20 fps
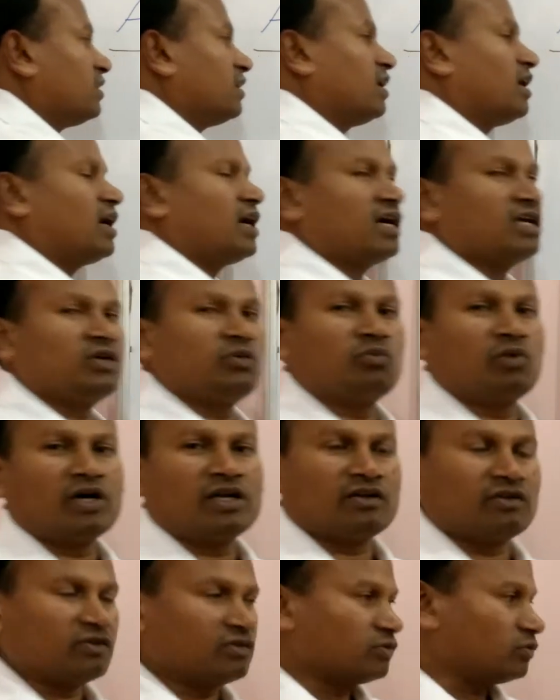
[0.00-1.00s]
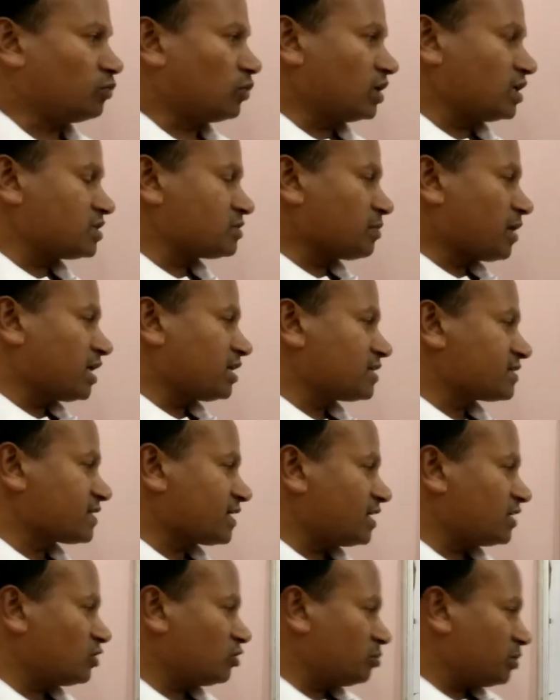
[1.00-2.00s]
I1. What is minus
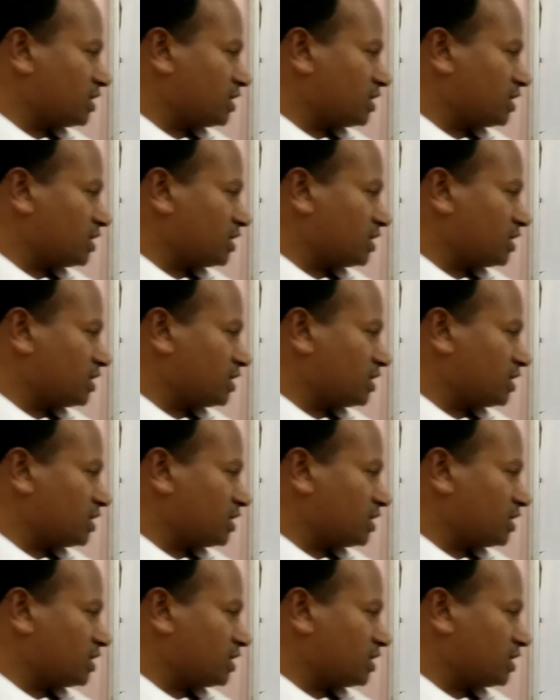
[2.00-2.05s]
I2?